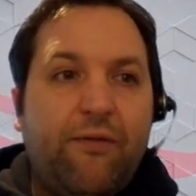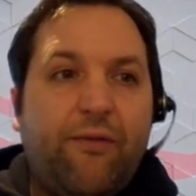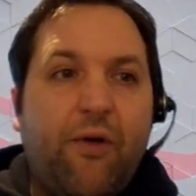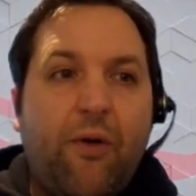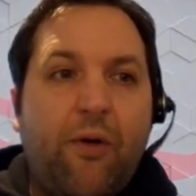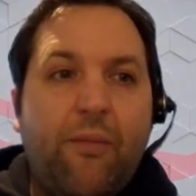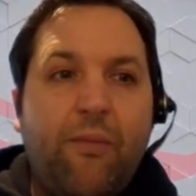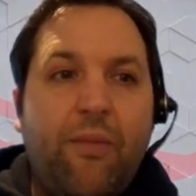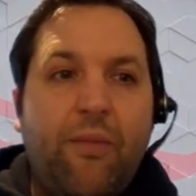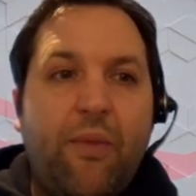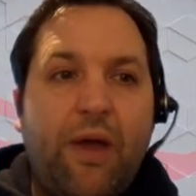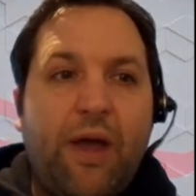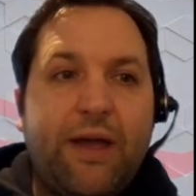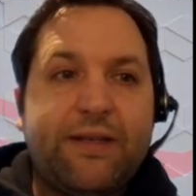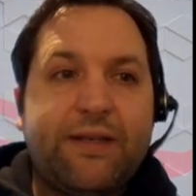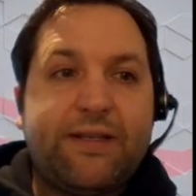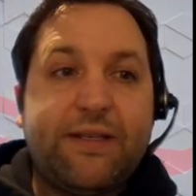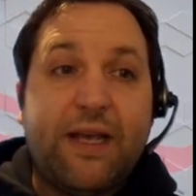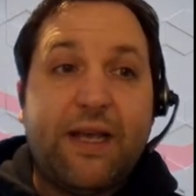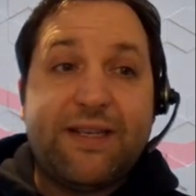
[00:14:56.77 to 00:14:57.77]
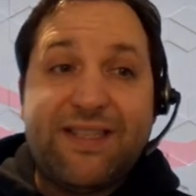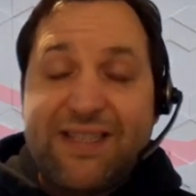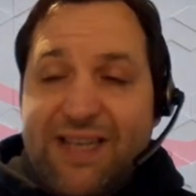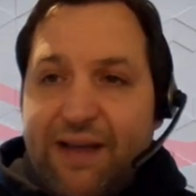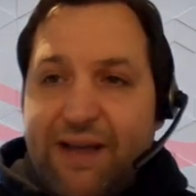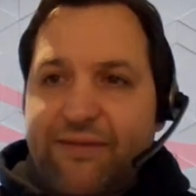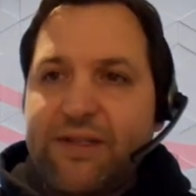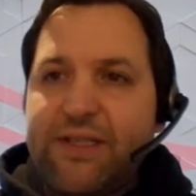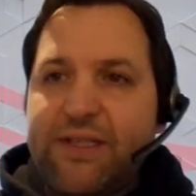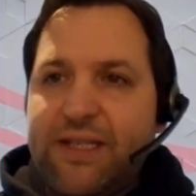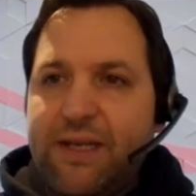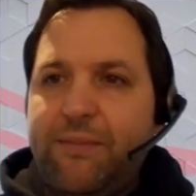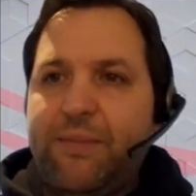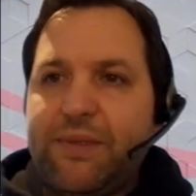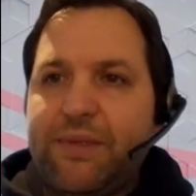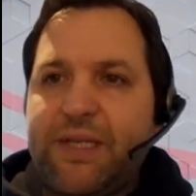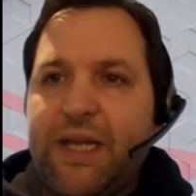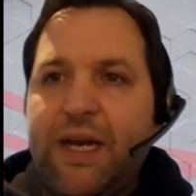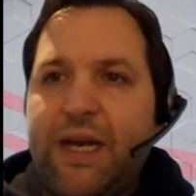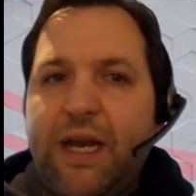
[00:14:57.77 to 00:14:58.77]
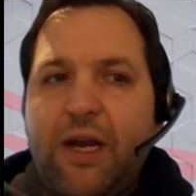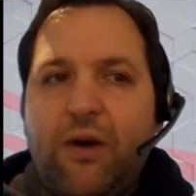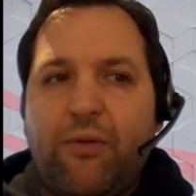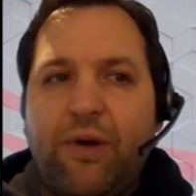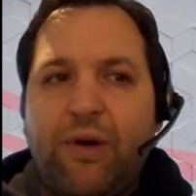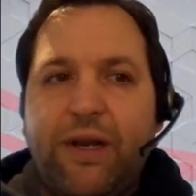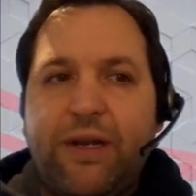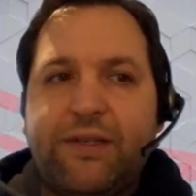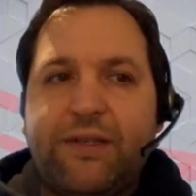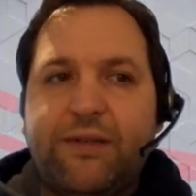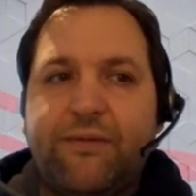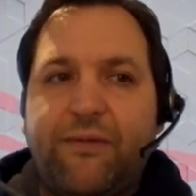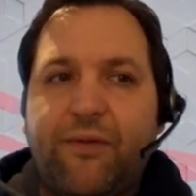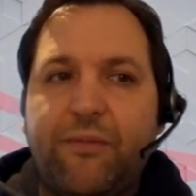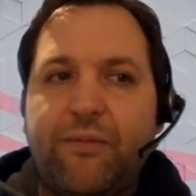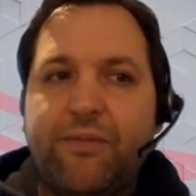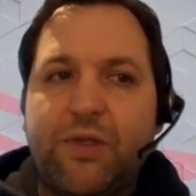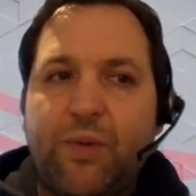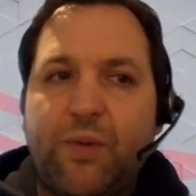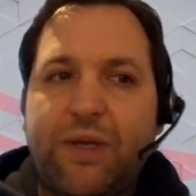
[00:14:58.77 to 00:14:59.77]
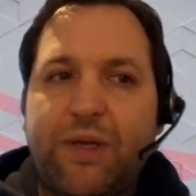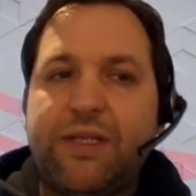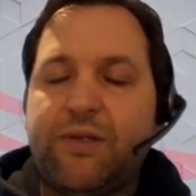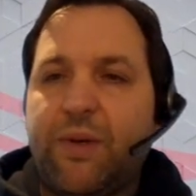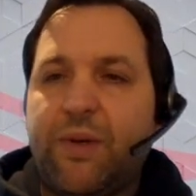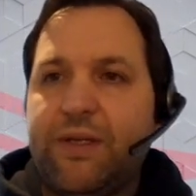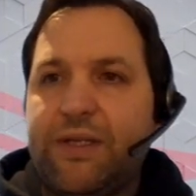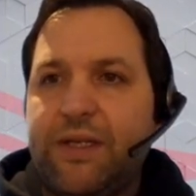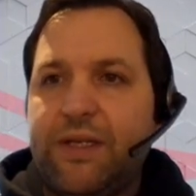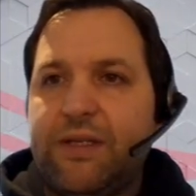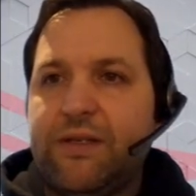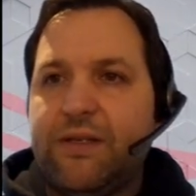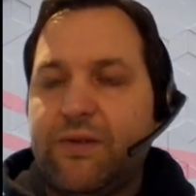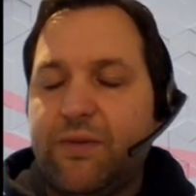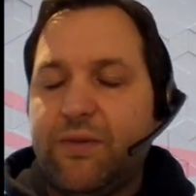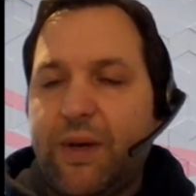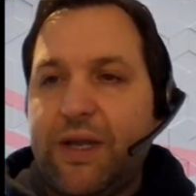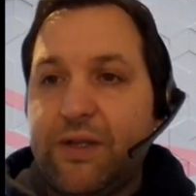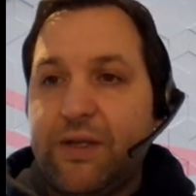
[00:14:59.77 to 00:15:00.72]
from a 70% increase from 2020 to